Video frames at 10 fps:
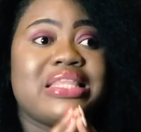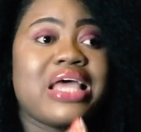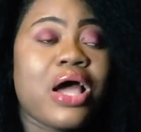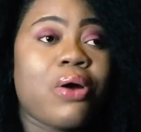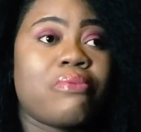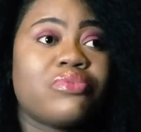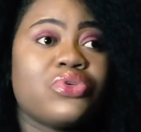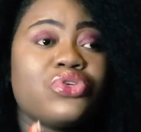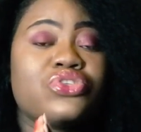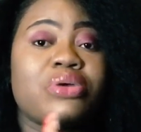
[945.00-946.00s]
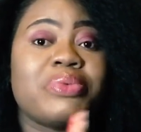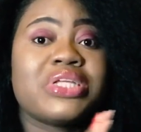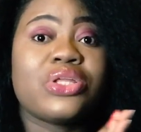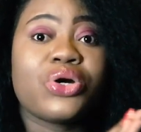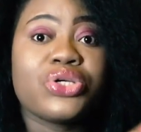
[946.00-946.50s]
now you
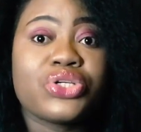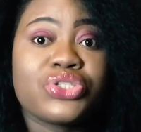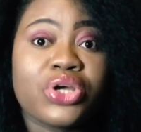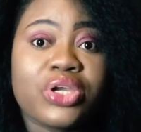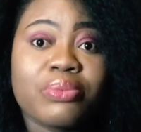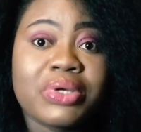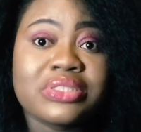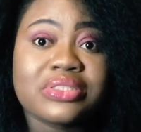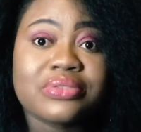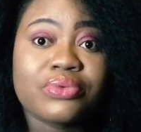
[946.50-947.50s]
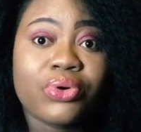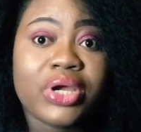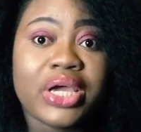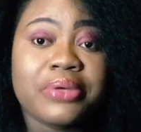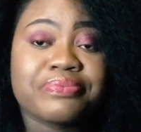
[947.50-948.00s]
submitted all your documents,
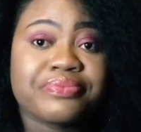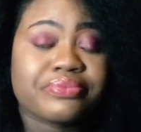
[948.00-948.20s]
okay?